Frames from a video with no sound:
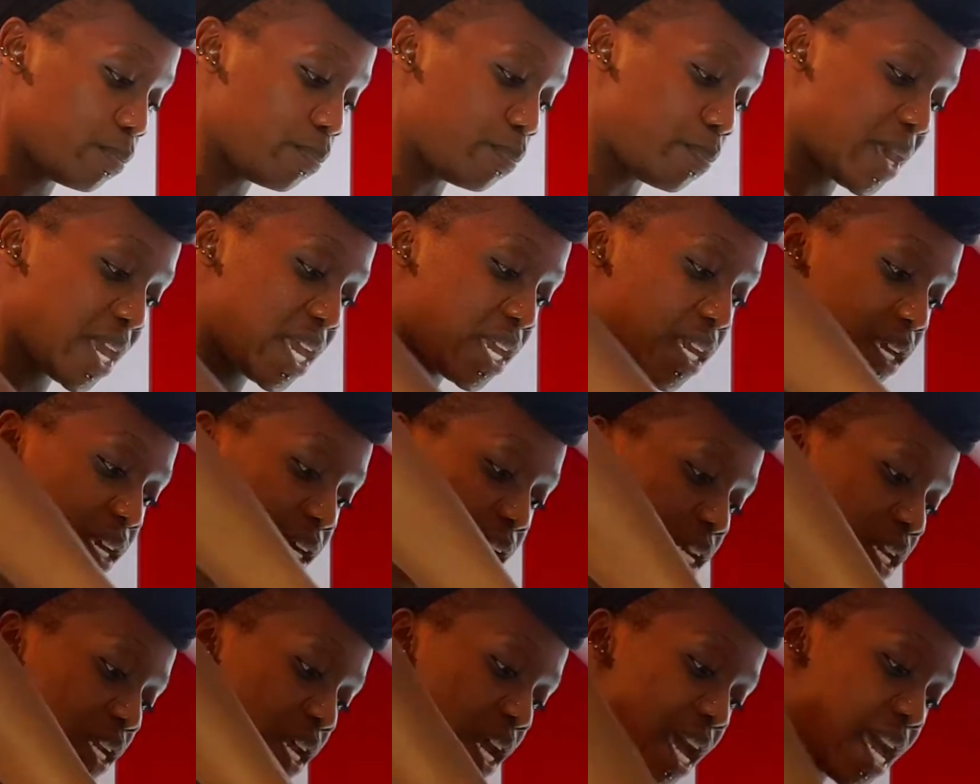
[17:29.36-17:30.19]

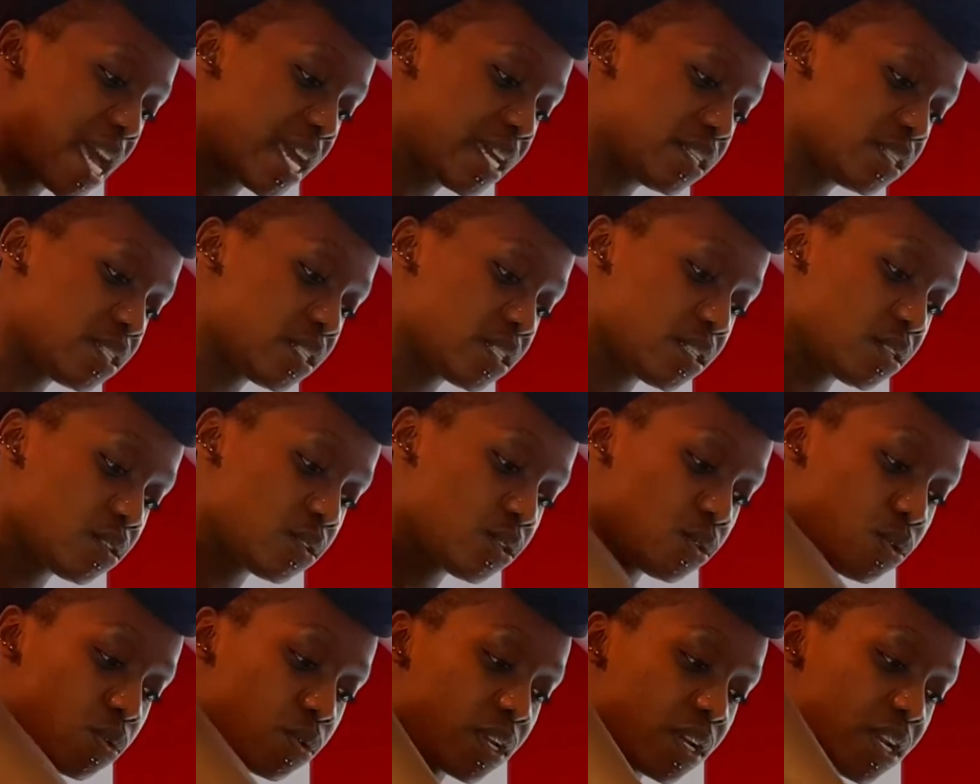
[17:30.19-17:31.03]
baking and
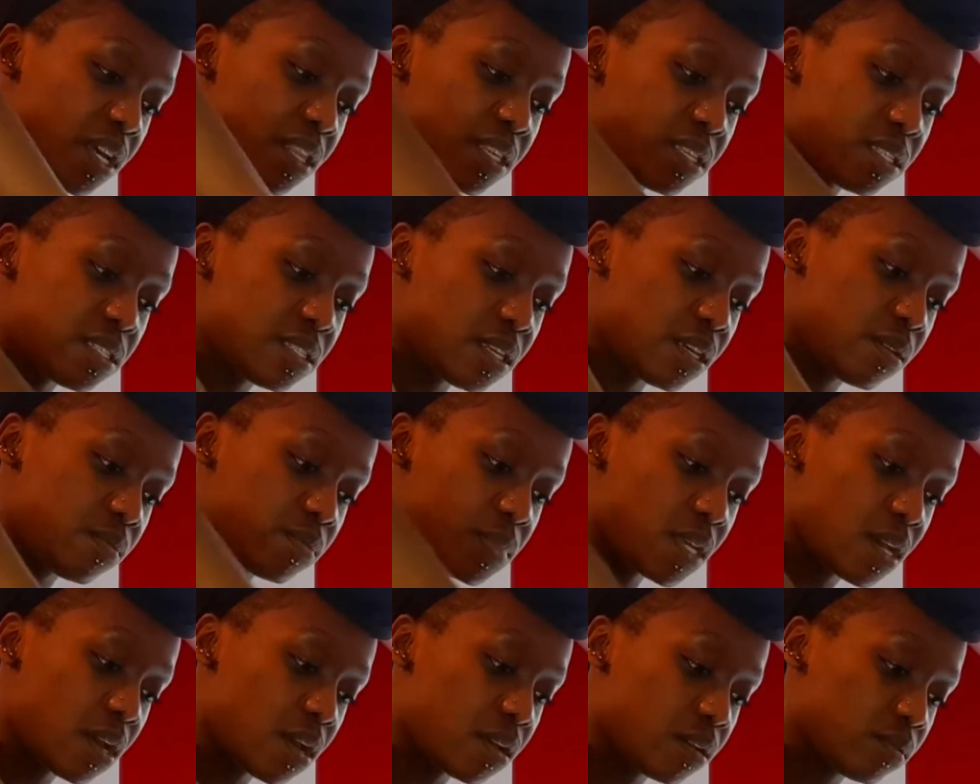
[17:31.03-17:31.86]
talking at the same
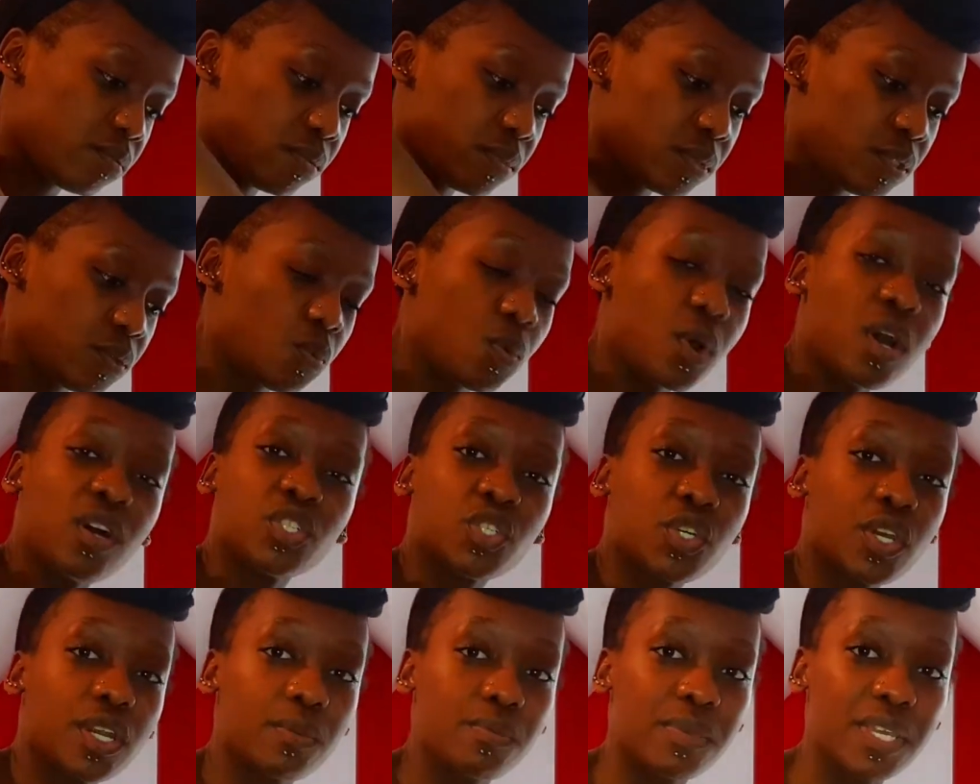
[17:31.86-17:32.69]
time while
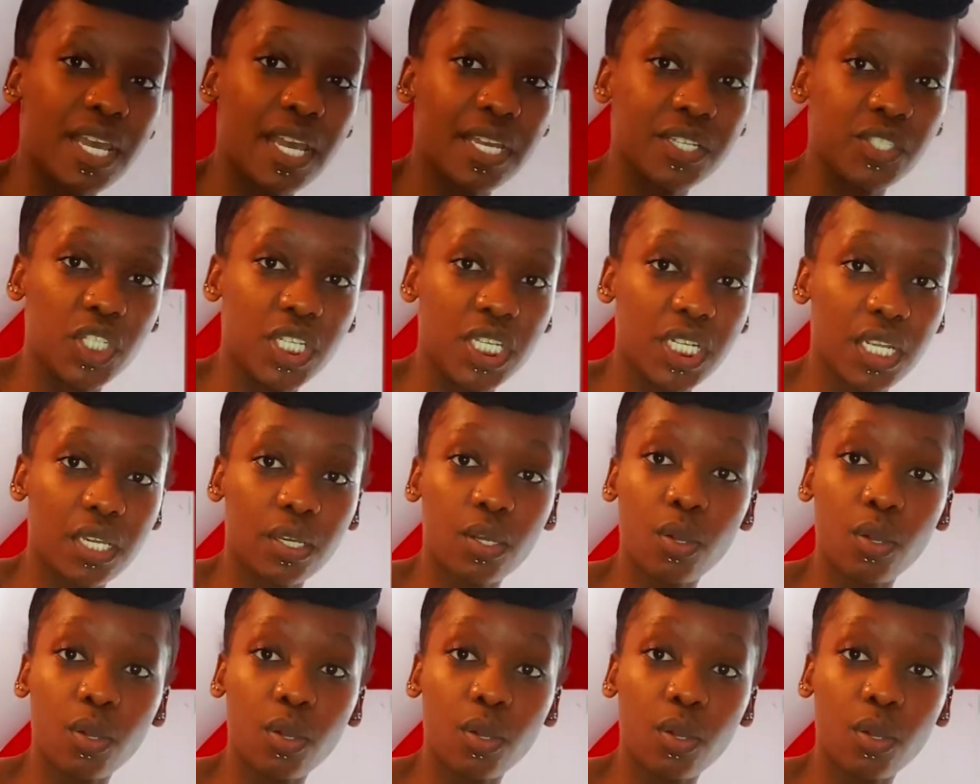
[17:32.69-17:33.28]
trying to be hygienic.